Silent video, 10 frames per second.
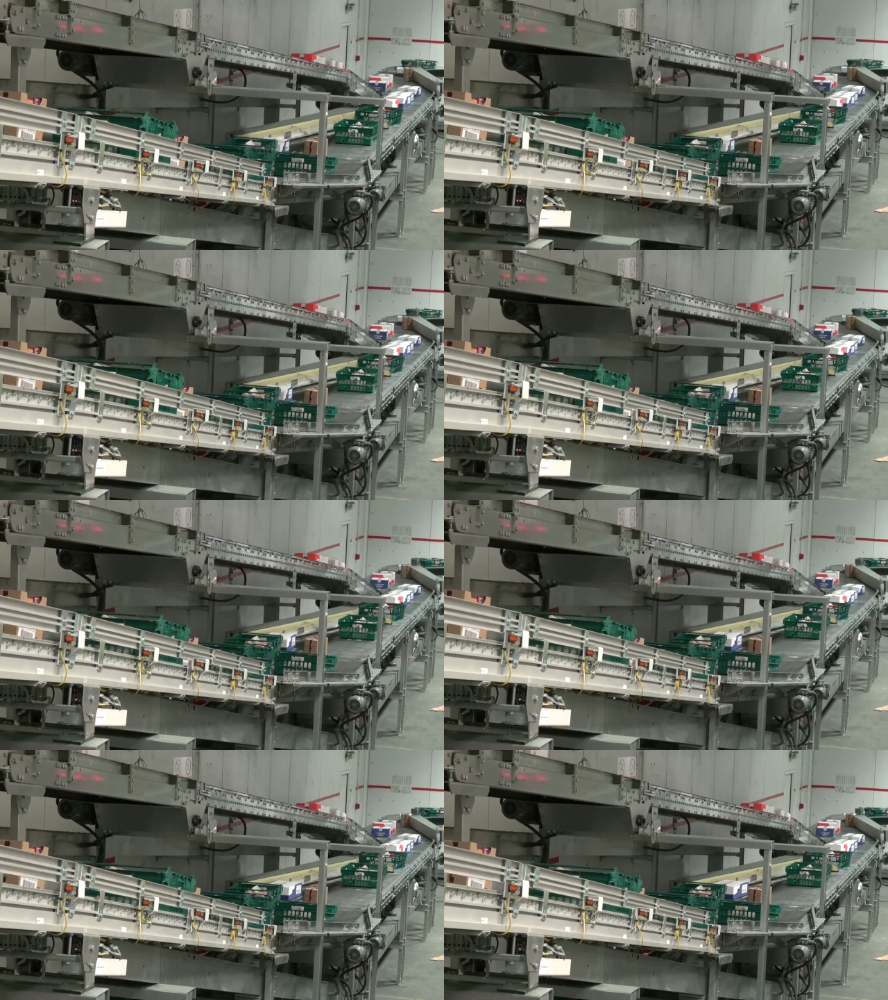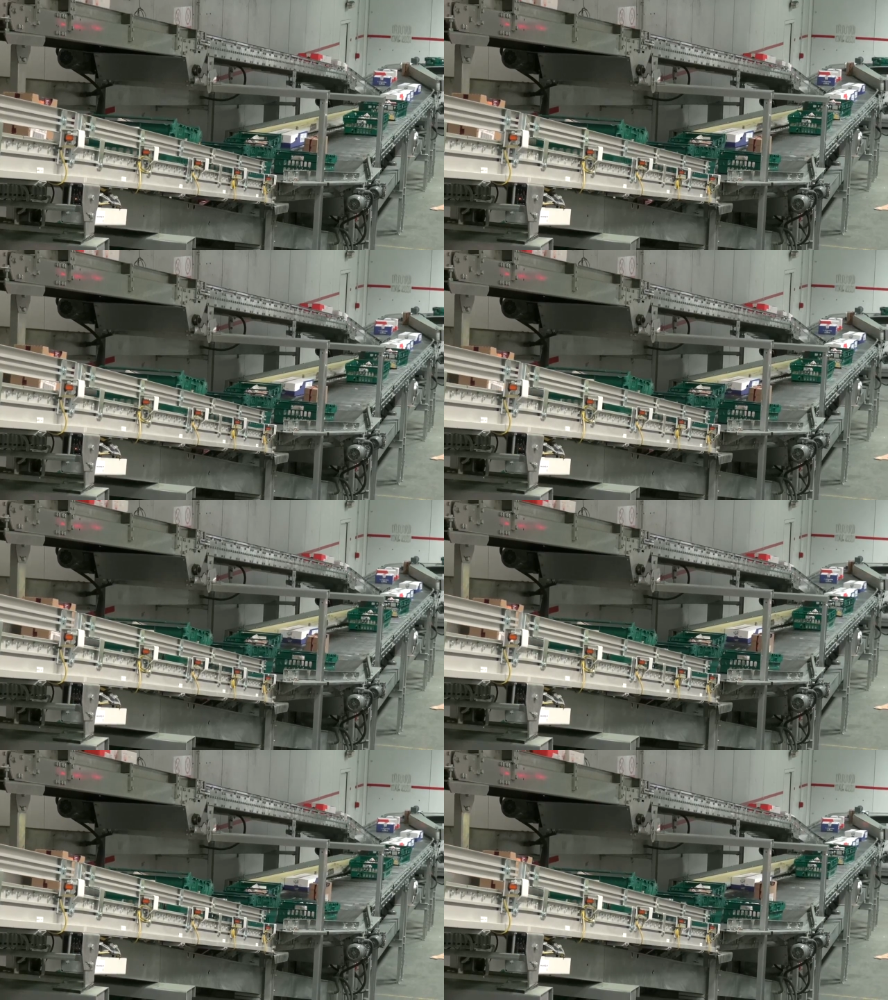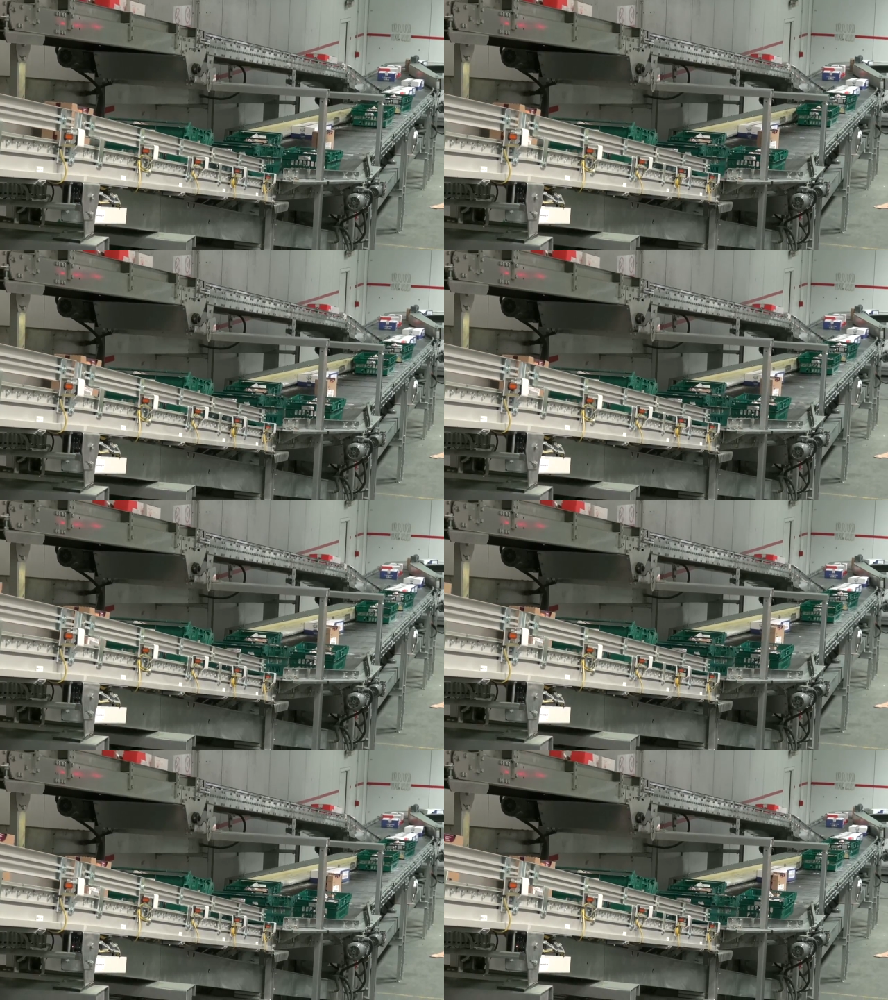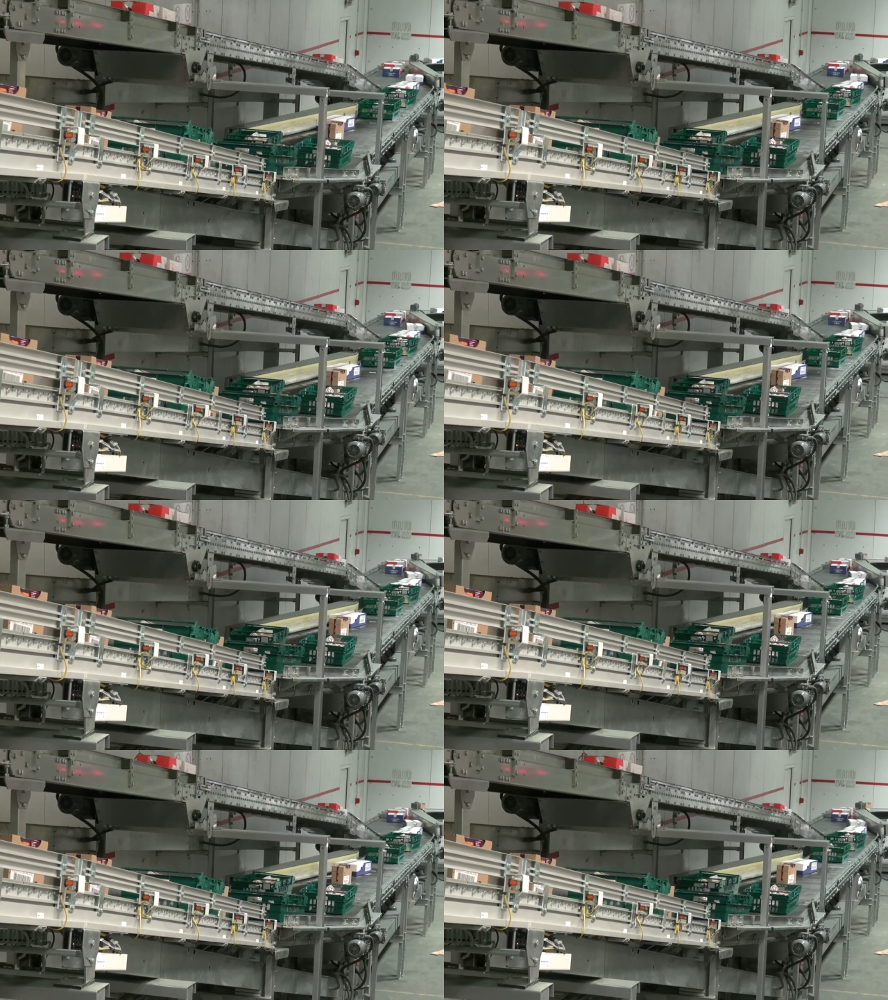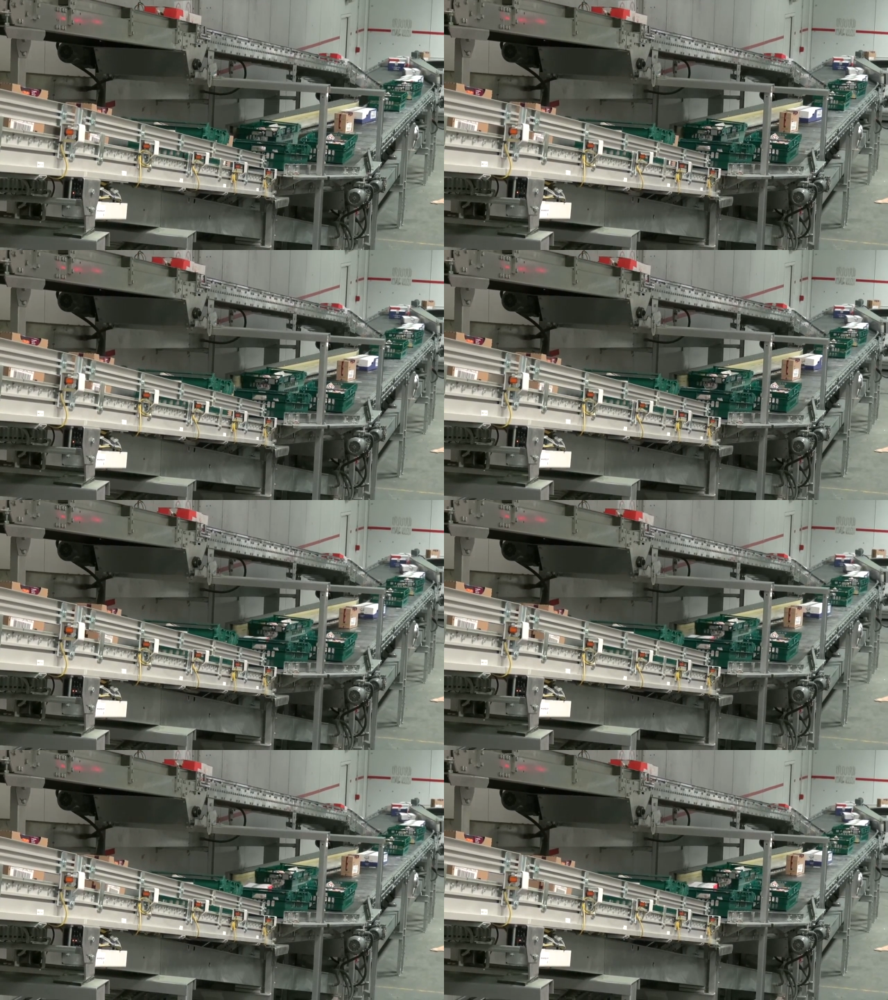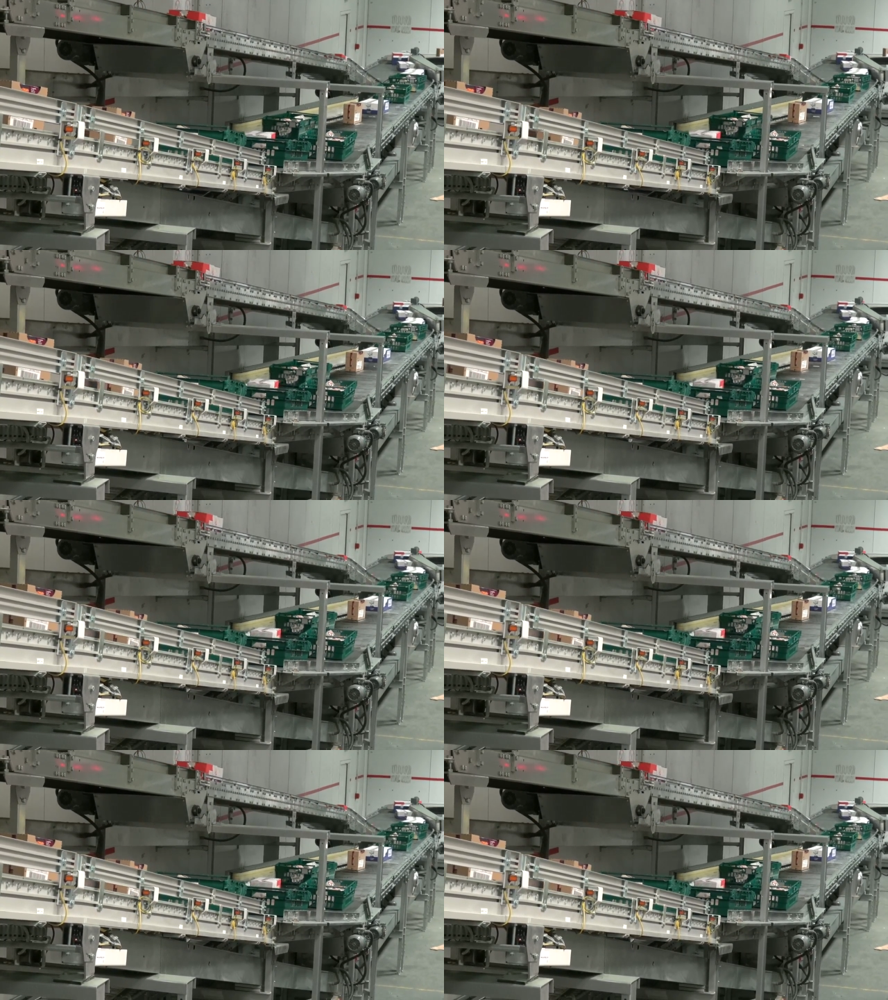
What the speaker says: No face is visible, so there are no lips to read.